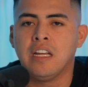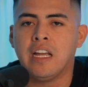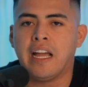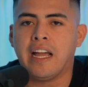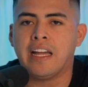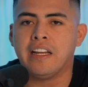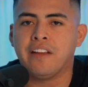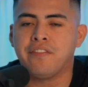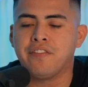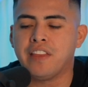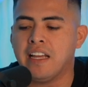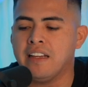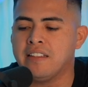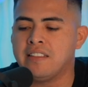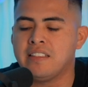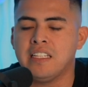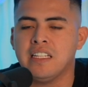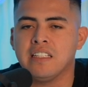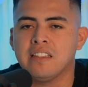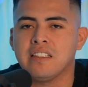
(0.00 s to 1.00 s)
And if they
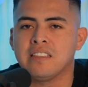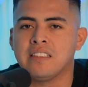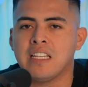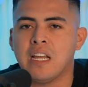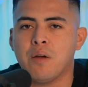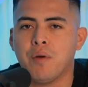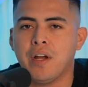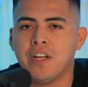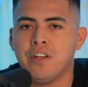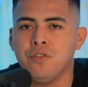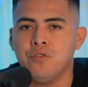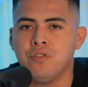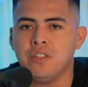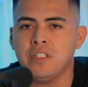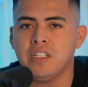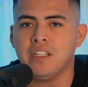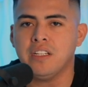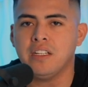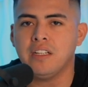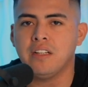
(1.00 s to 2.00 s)
see it the same way you
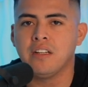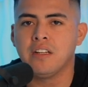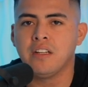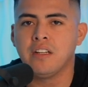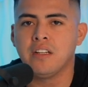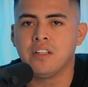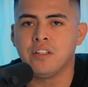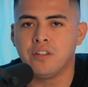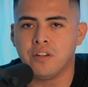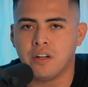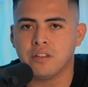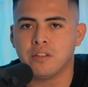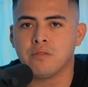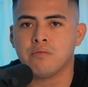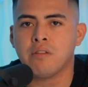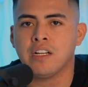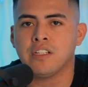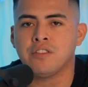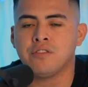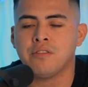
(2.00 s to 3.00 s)
see it, you're on the
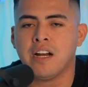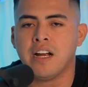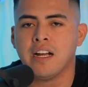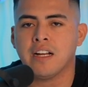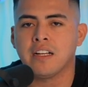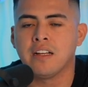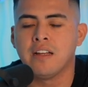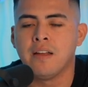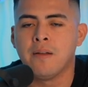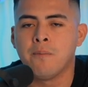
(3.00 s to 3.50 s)
right track.